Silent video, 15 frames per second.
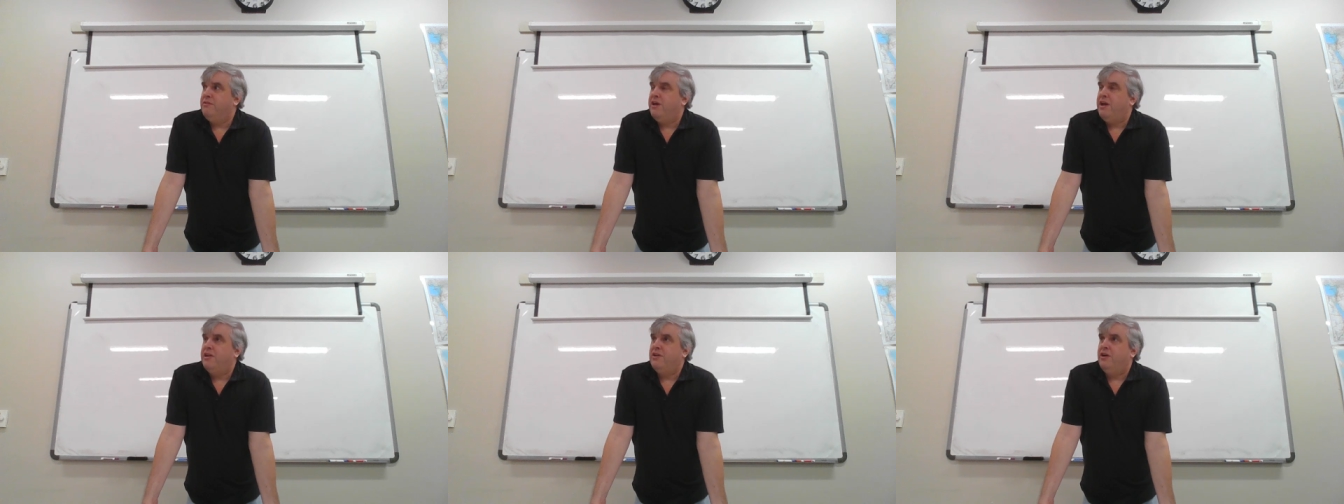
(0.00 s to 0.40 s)
you
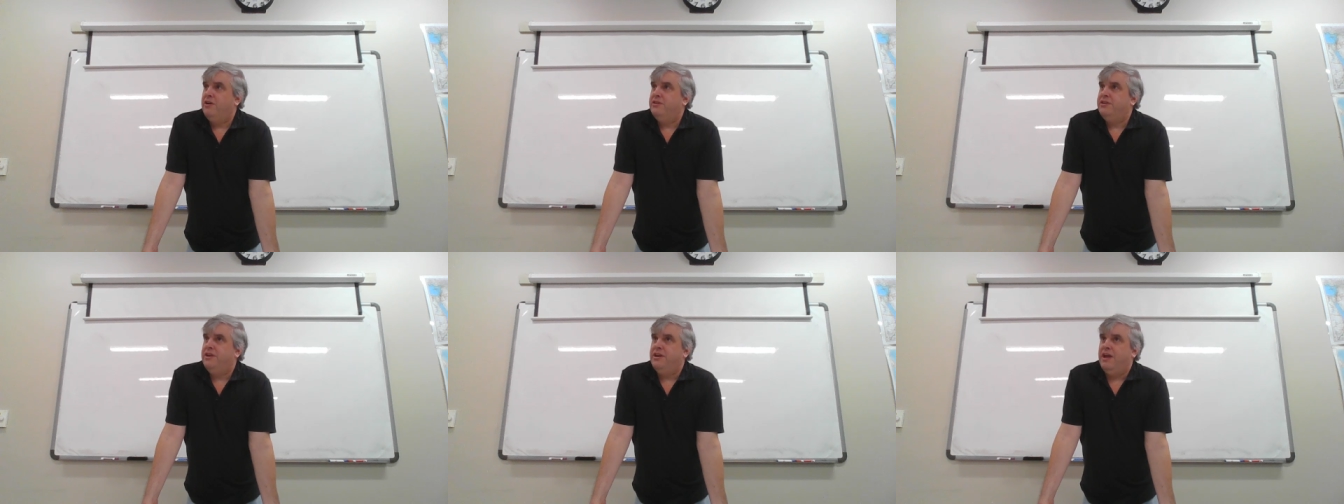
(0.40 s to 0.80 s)

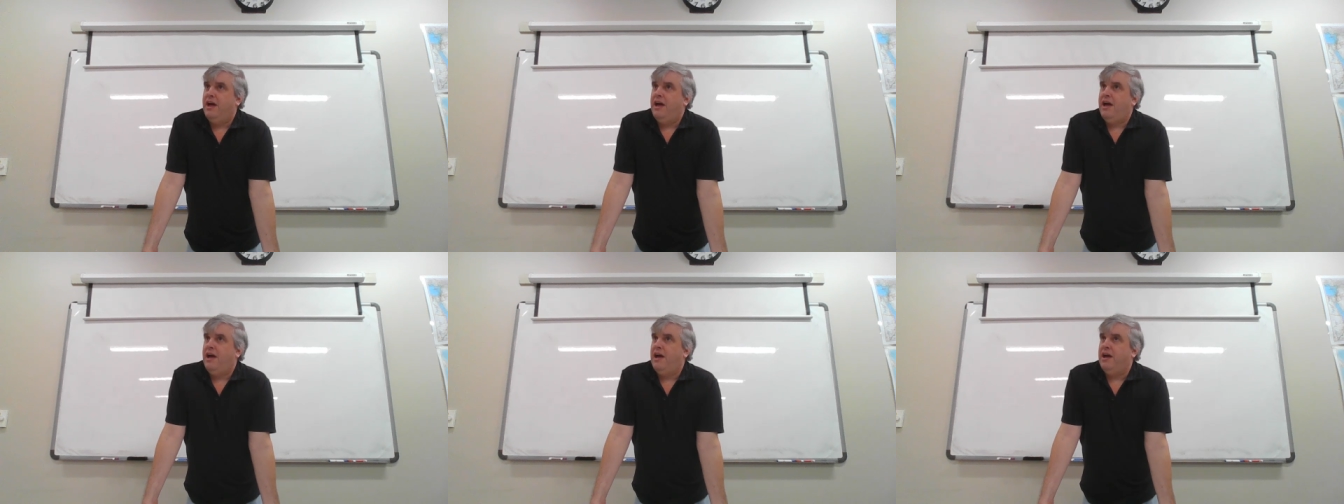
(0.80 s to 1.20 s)
cannot
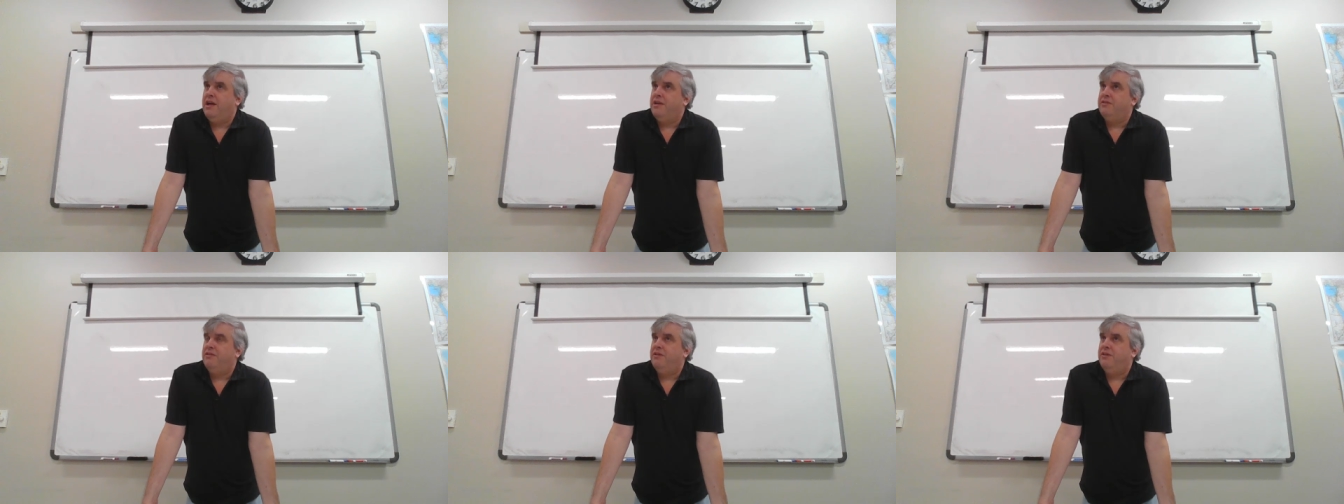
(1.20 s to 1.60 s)

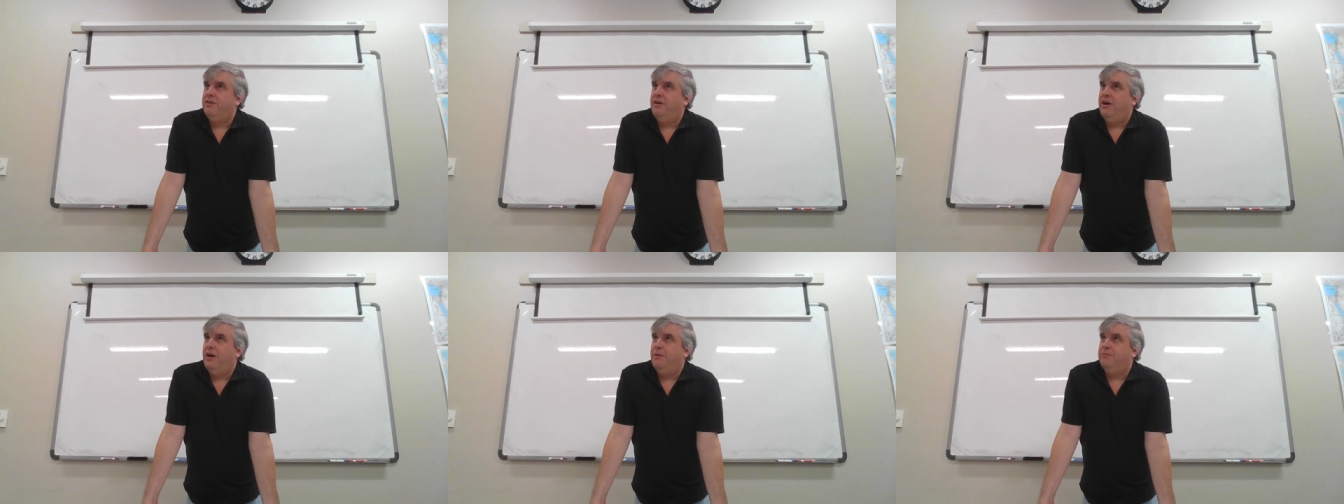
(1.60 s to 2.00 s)
deny
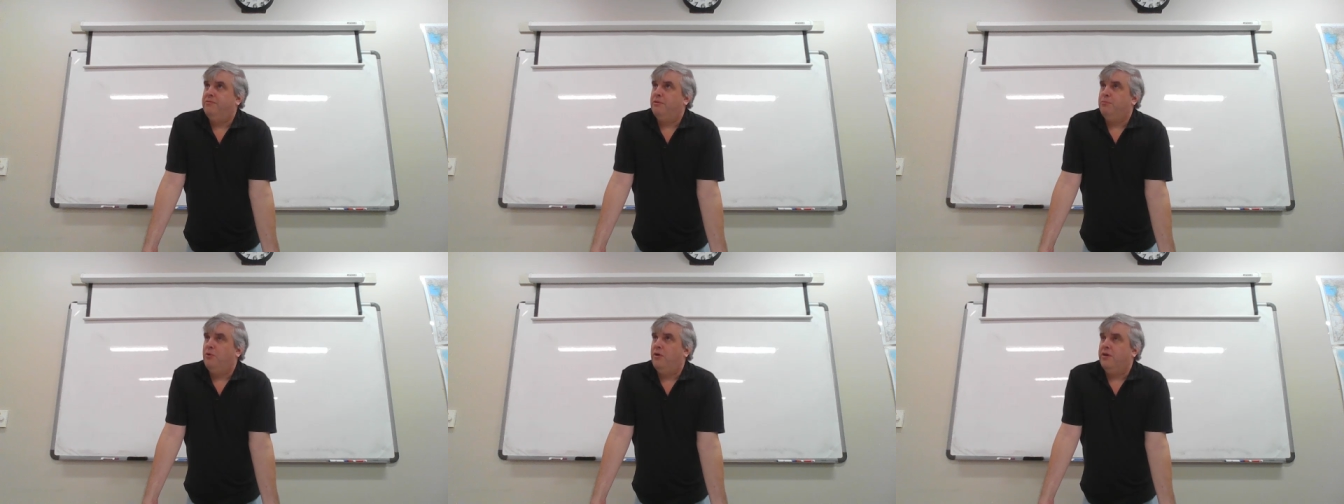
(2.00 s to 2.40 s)
um,
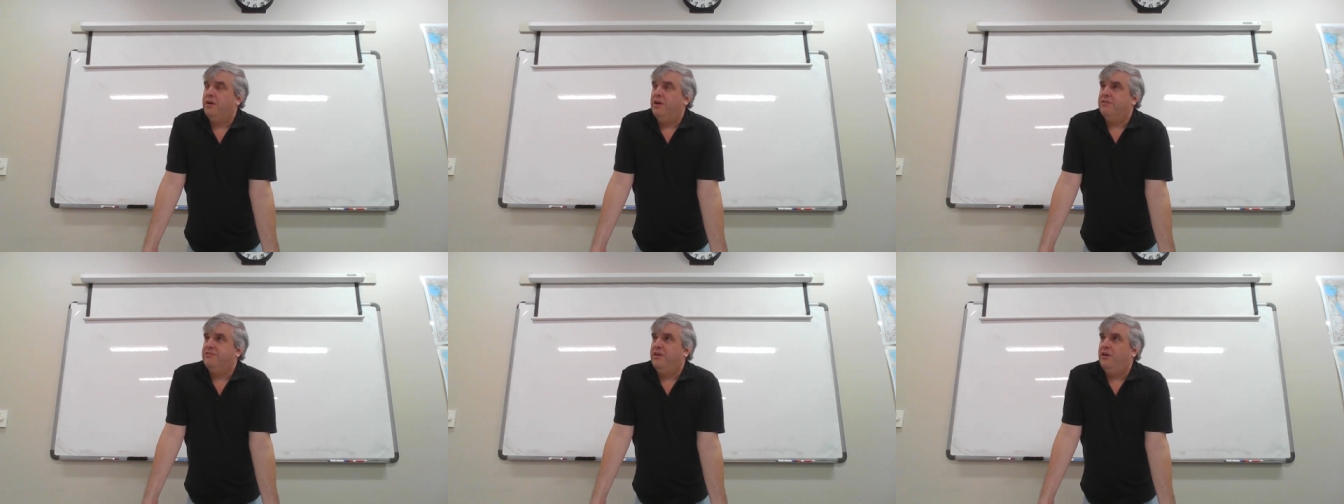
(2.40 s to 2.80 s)
fair
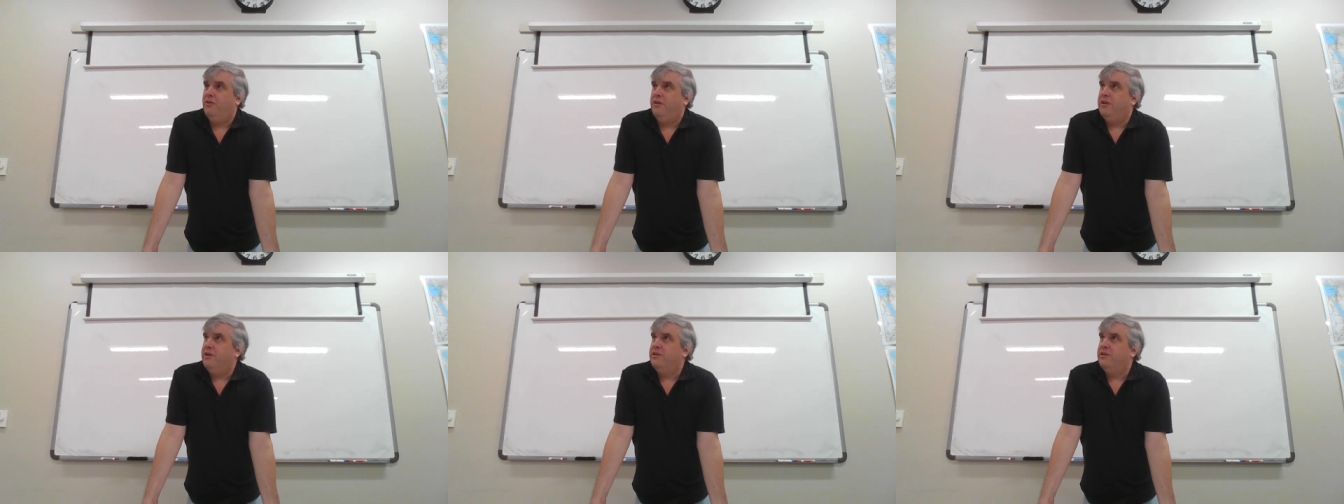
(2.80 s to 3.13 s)
broadcast outlet.